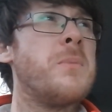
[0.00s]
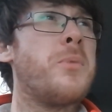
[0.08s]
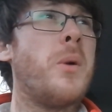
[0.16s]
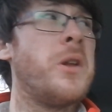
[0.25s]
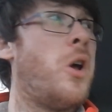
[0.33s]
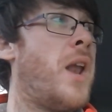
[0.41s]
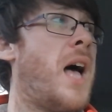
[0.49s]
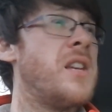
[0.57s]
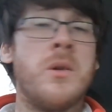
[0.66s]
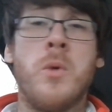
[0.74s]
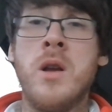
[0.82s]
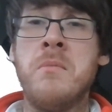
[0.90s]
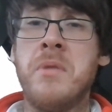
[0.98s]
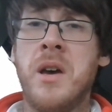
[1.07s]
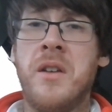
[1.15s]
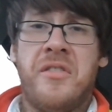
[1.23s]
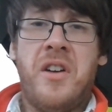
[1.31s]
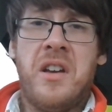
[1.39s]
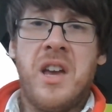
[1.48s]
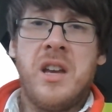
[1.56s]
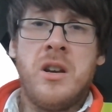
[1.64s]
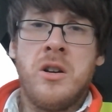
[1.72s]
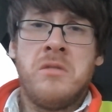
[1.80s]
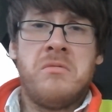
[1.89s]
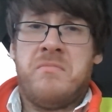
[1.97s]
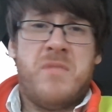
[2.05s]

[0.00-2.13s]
Probably not an ASDA one, but fuck it, you know.